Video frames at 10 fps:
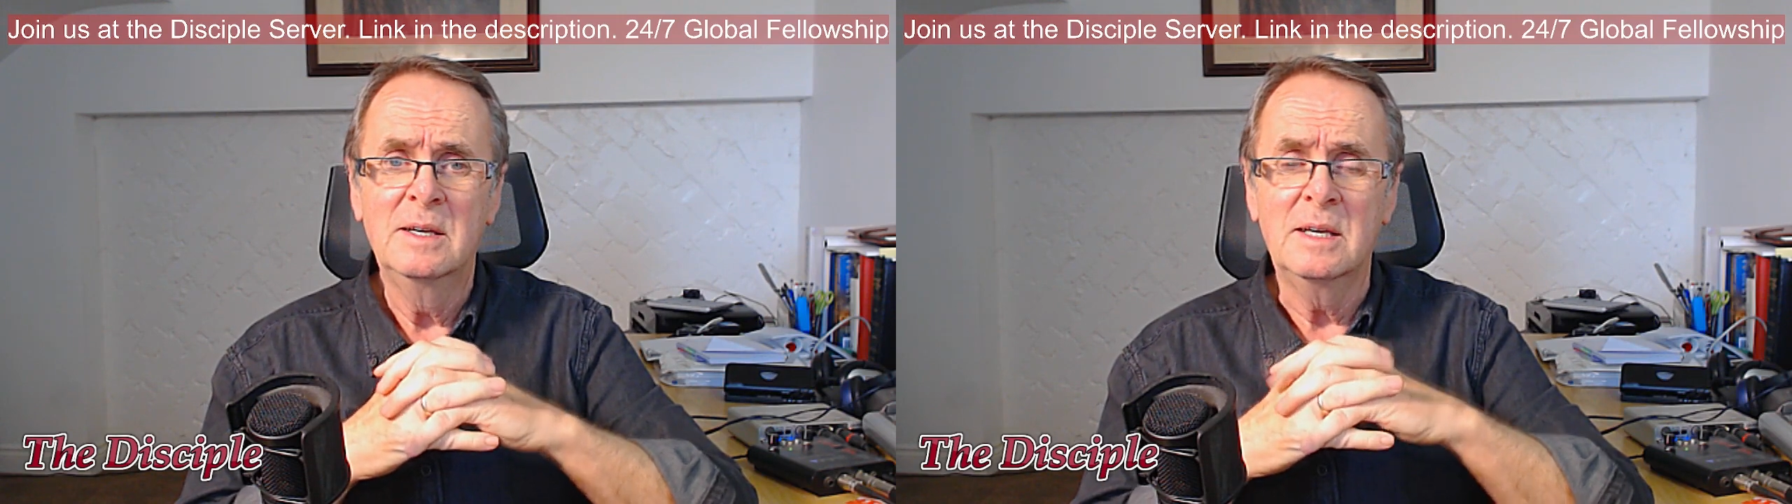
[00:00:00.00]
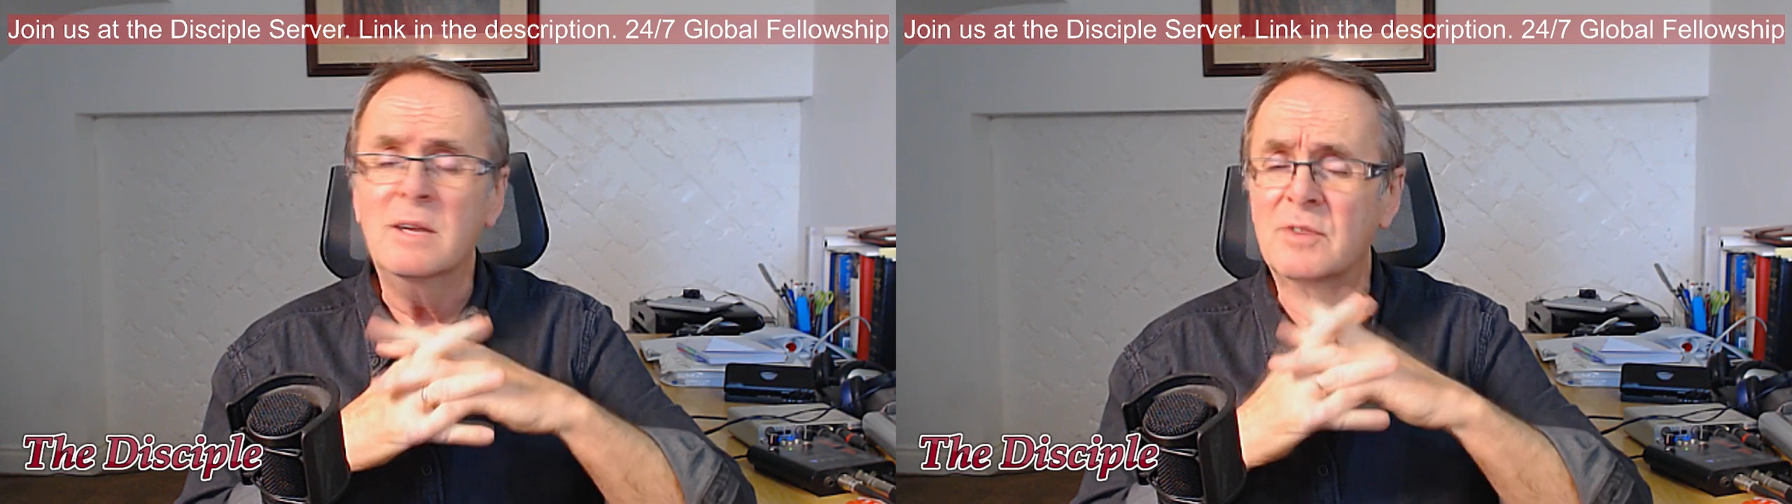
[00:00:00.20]

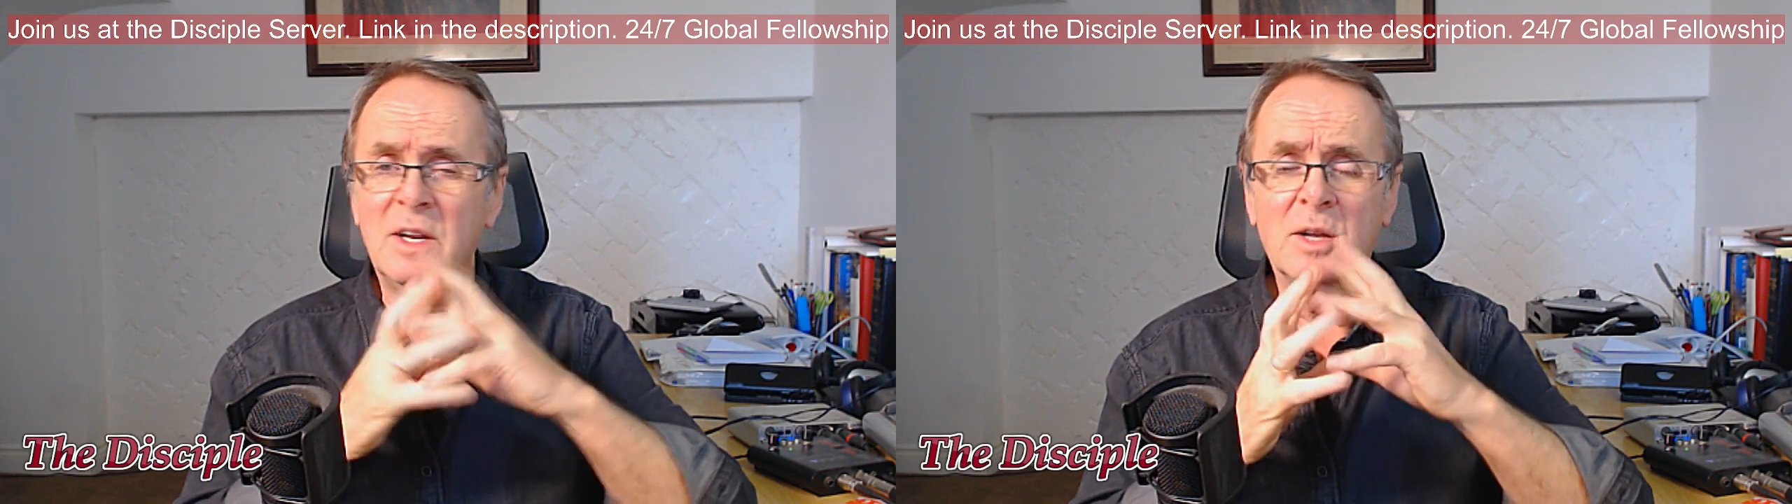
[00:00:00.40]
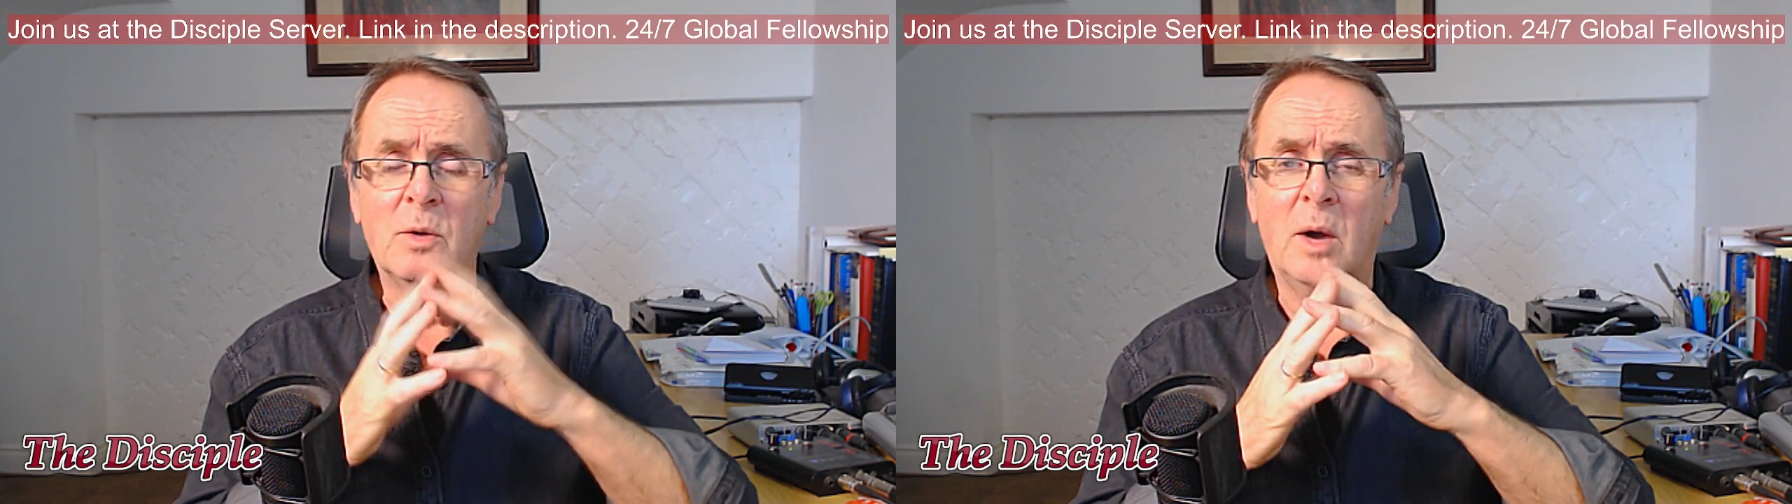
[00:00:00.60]
even
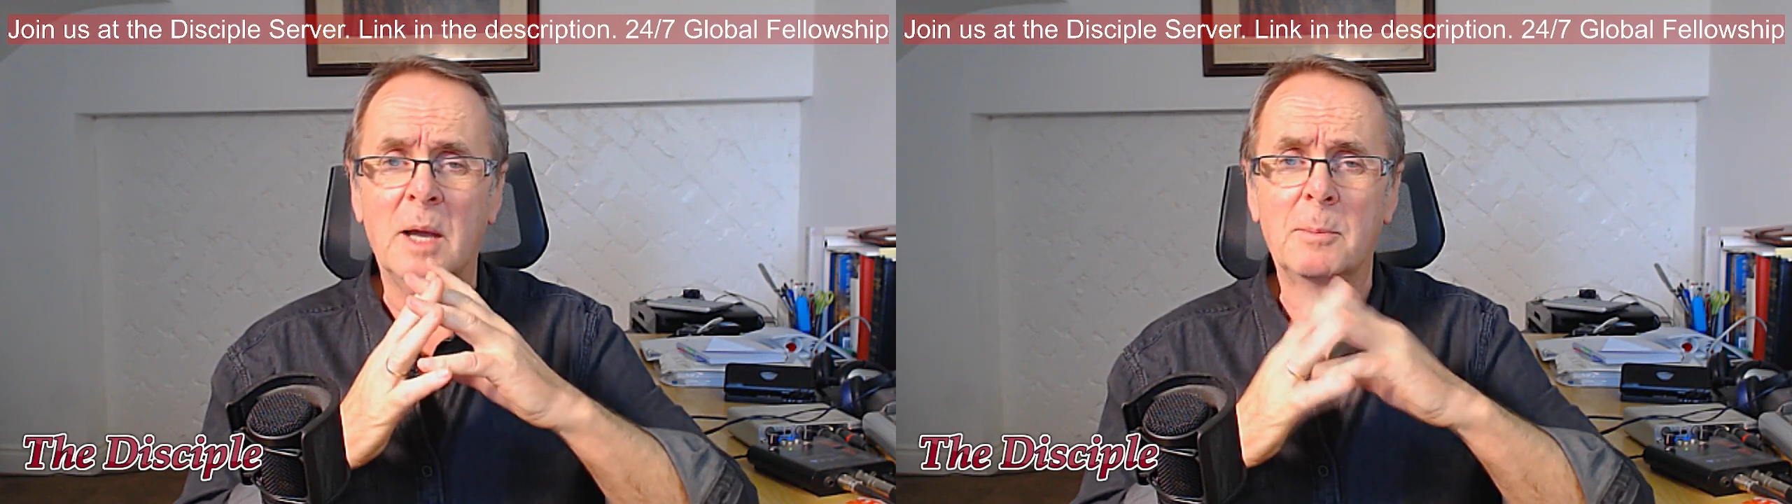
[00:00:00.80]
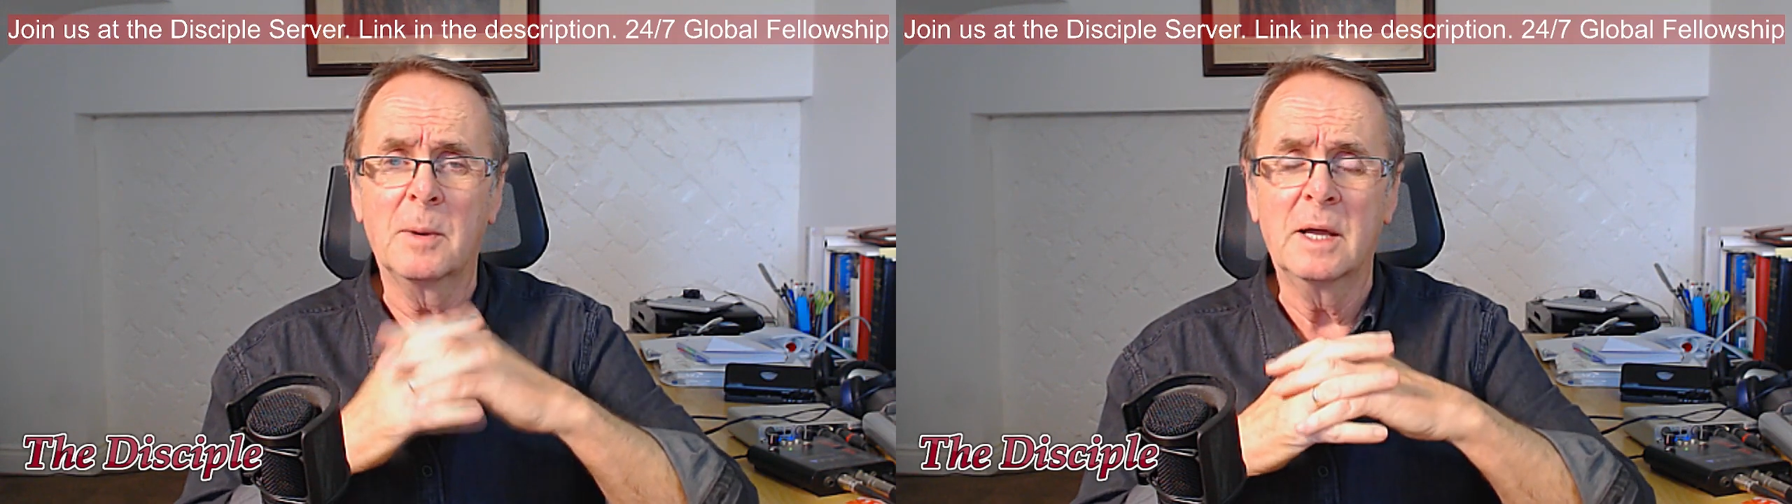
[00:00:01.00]
in a
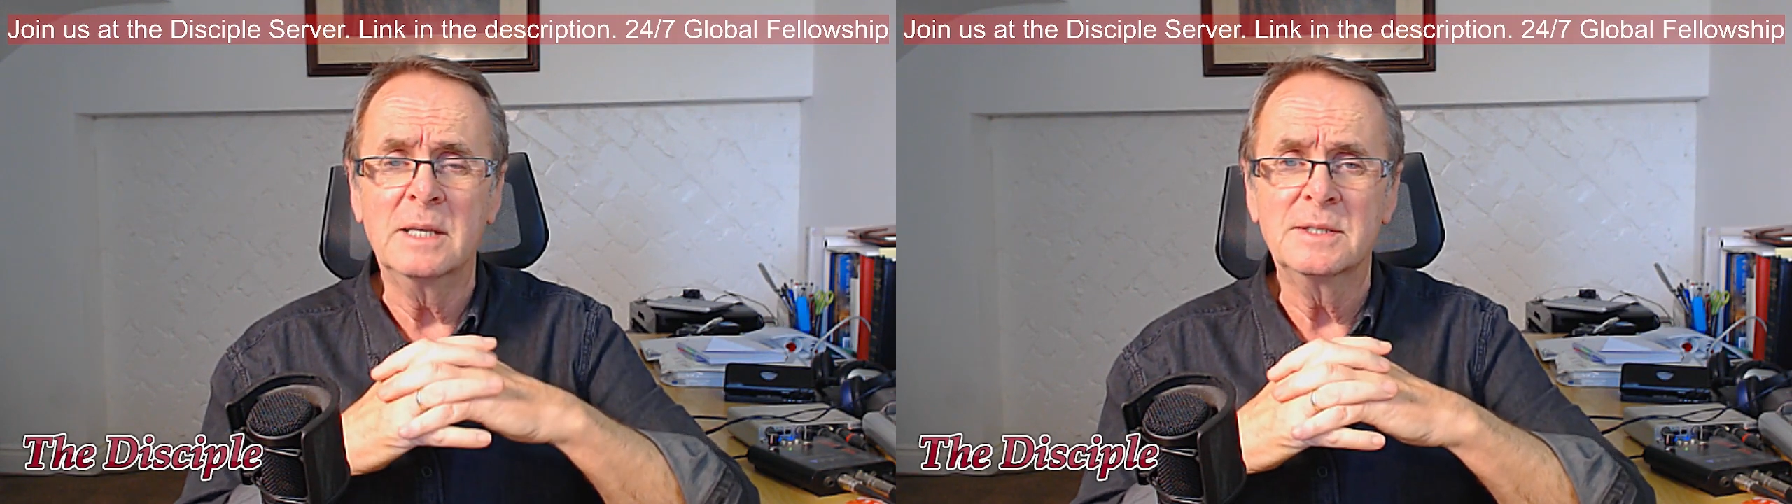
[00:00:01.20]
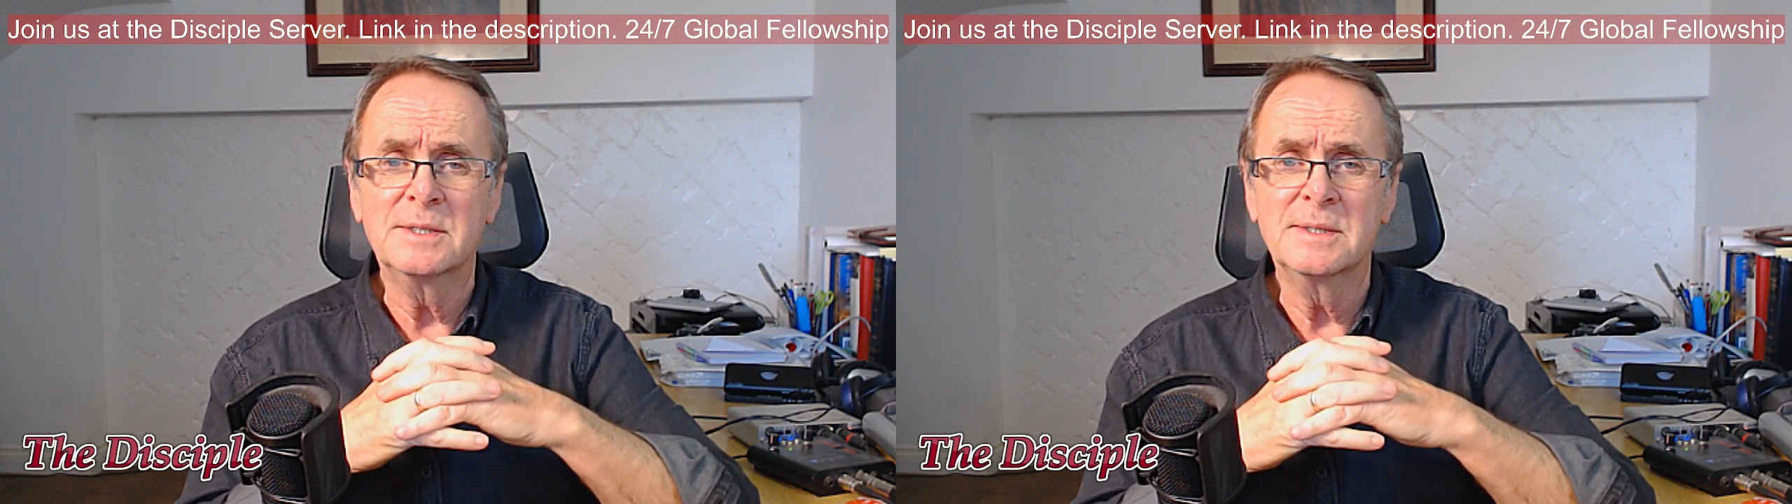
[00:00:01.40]
quiet
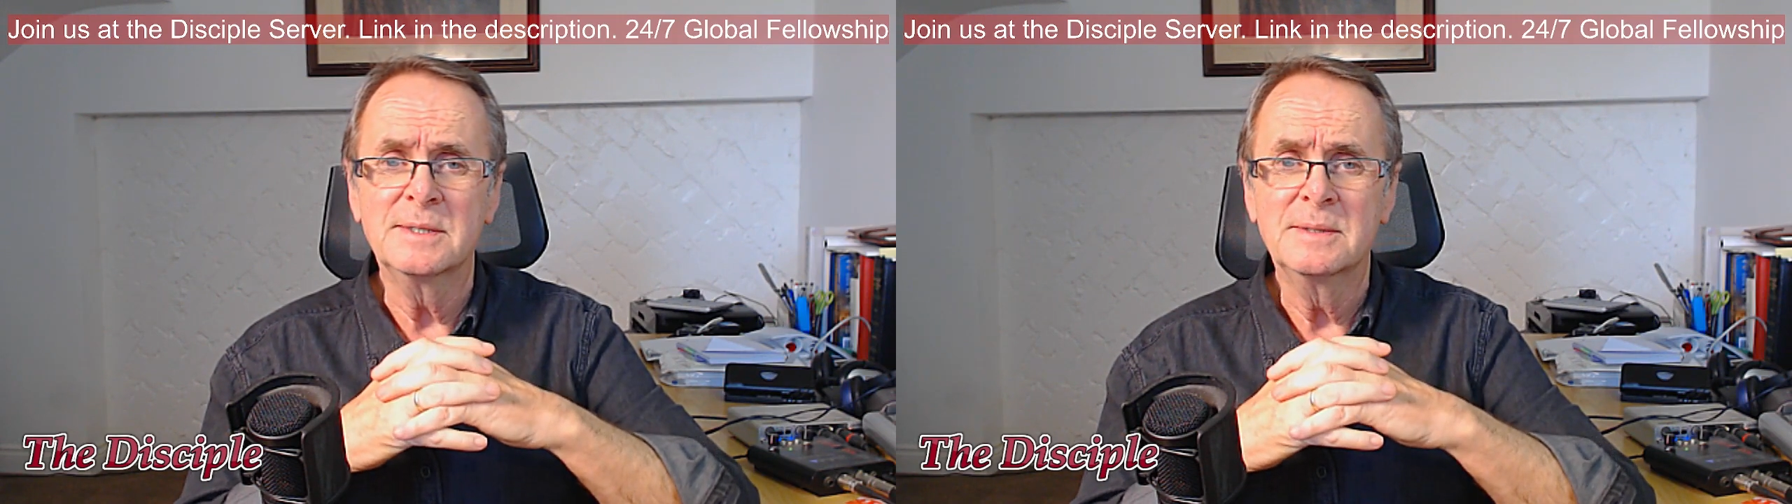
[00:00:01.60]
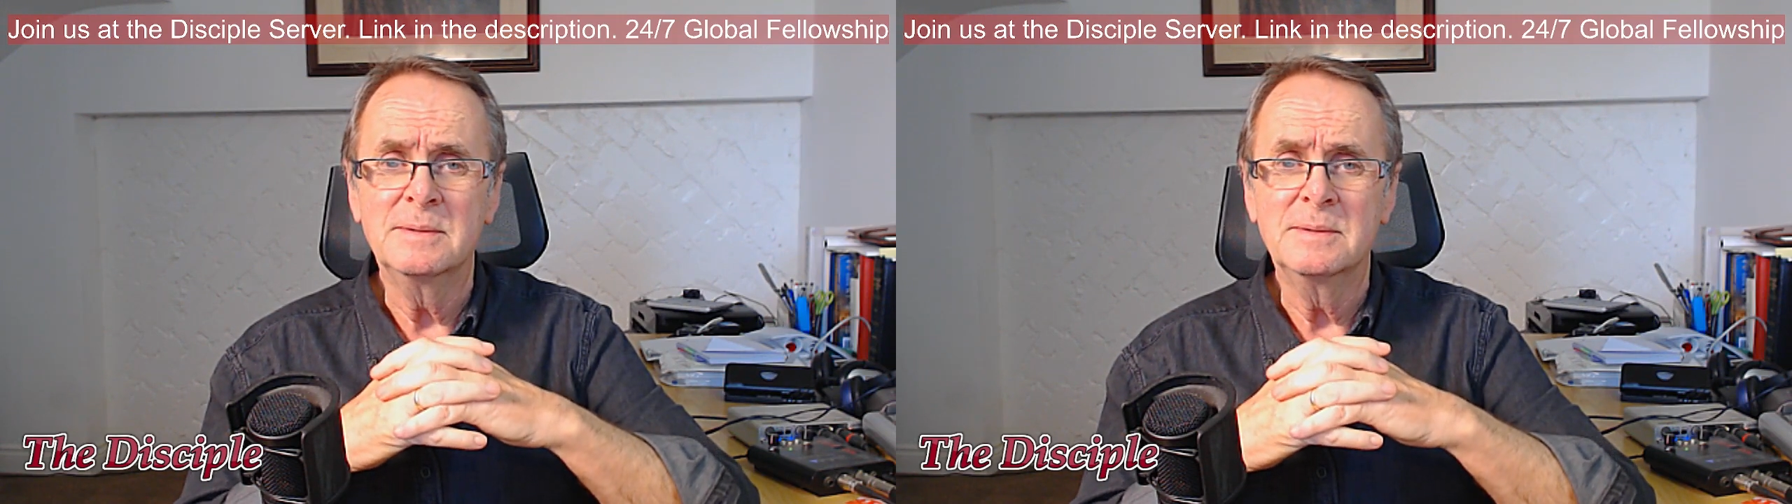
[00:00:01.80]
place.